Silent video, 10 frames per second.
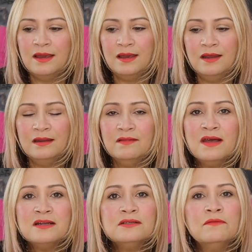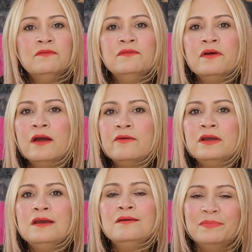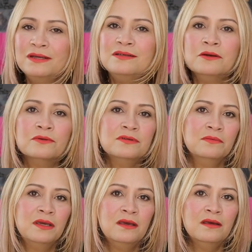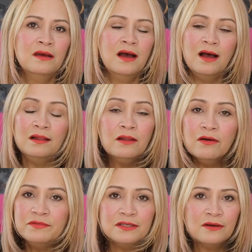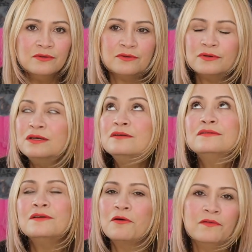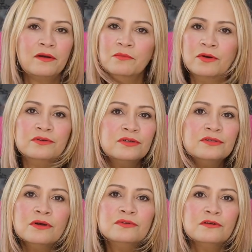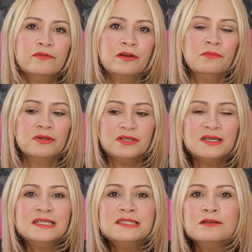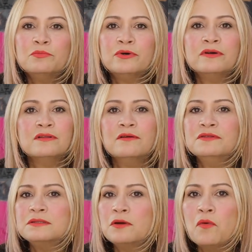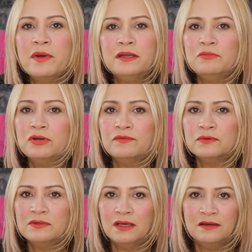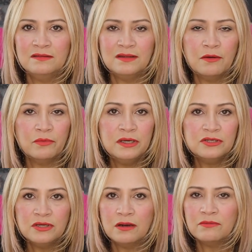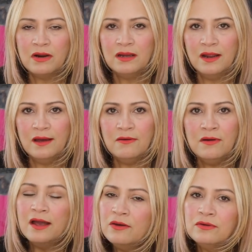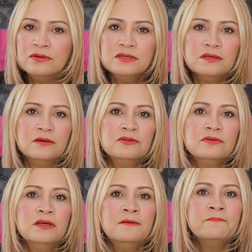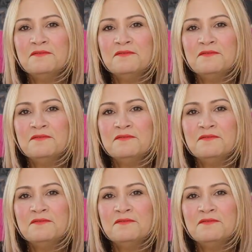And that is a very big deal to me. I love this country so very much. So, so very much. It is the birth of so many beautiful things that we share right now. I honor this country.